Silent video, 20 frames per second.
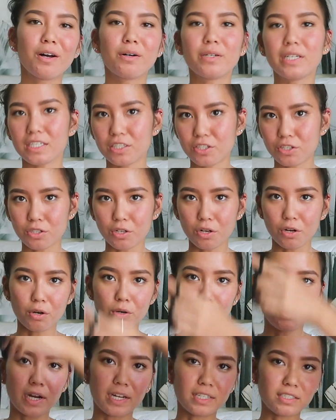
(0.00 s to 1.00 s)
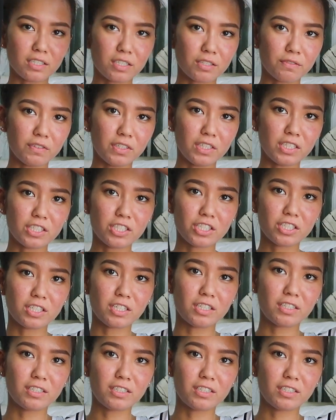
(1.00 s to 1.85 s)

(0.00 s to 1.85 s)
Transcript: Okay, so I just finished.